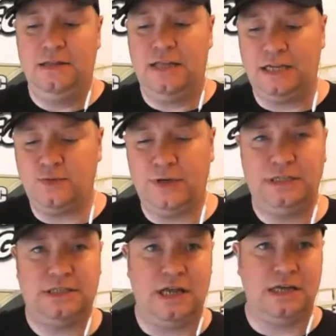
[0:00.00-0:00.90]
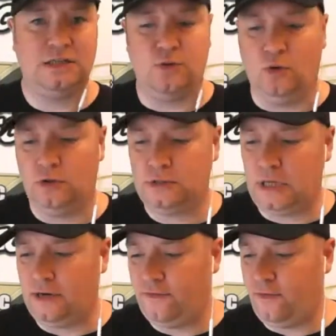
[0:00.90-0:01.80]
that's when it starts to all
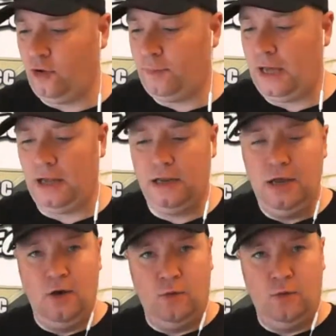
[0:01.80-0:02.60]
kind of fall apart.